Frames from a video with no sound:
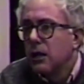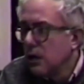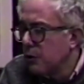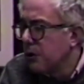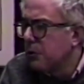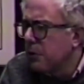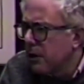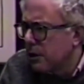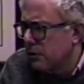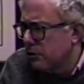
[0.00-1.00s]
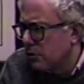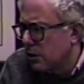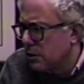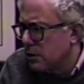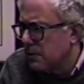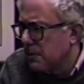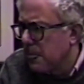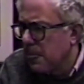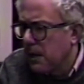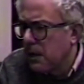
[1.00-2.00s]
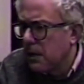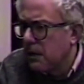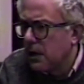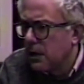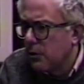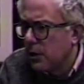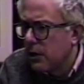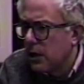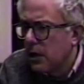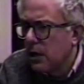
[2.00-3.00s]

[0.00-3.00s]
Dealing with the political struggles that go on.